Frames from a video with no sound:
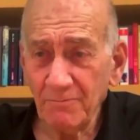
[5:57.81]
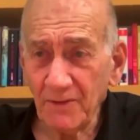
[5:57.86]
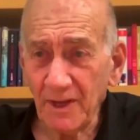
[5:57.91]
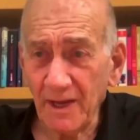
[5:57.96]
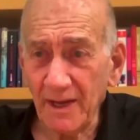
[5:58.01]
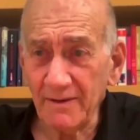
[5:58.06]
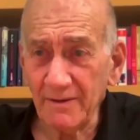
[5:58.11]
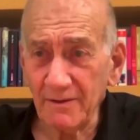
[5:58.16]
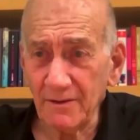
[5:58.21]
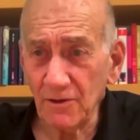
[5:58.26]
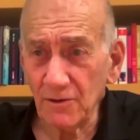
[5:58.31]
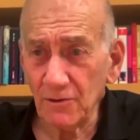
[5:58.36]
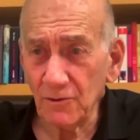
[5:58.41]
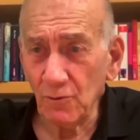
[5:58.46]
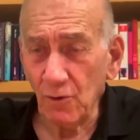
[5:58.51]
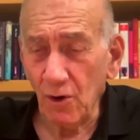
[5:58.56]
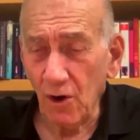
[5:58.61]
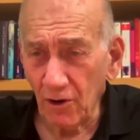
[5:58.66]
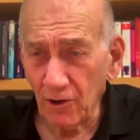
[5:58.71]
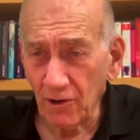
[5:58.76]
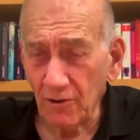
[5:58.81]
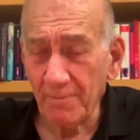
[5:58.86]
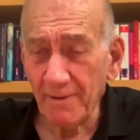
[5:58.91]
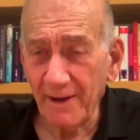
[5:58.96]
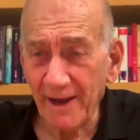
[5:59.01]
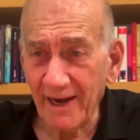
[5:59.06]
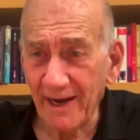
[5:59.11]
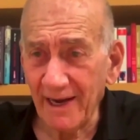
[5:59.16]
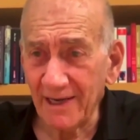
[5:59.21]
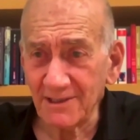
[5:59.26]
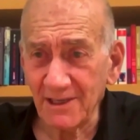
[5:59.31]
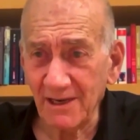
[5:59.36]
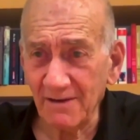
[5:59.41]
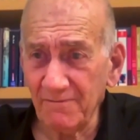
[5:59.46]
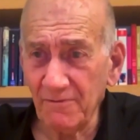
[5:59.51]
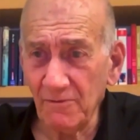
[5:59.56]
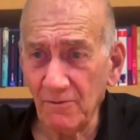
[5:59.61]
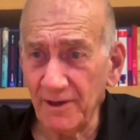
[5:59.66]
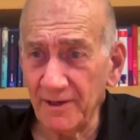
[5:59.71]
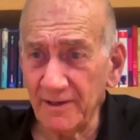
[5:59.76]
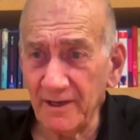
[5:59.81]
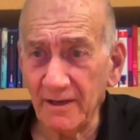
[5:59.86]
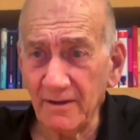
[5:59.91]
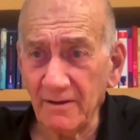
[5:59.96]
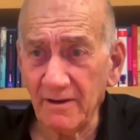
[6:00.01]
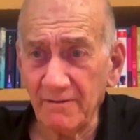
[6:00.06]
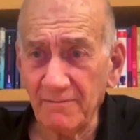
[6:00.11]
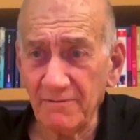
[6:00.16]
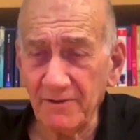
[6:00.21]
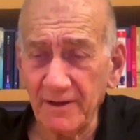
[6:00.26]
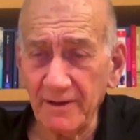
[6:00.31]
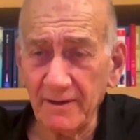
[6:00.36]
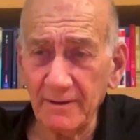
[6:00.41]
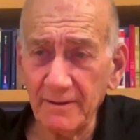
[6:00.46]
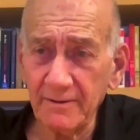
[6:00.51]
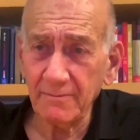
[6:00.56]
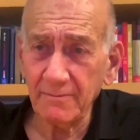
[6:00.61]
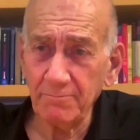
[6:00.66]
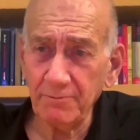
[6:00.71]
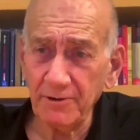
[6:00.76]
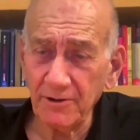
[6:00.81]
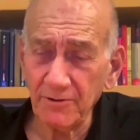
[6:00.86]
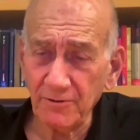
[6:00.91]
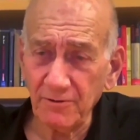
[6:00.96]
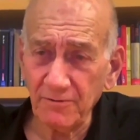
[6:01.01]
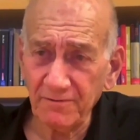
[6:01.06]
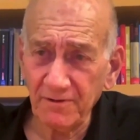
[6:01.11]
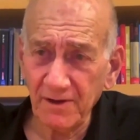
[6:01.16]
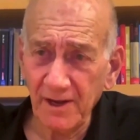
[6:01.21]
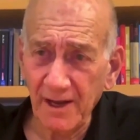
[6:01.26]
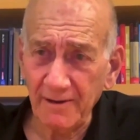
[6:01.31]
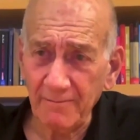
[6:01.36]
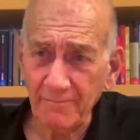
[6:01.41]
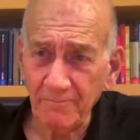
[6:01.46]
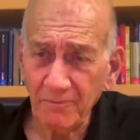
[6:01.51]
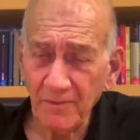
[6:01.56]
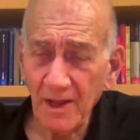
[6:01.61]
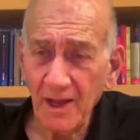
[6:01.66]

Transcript: and to occupy Gaza for an indefinite period of time.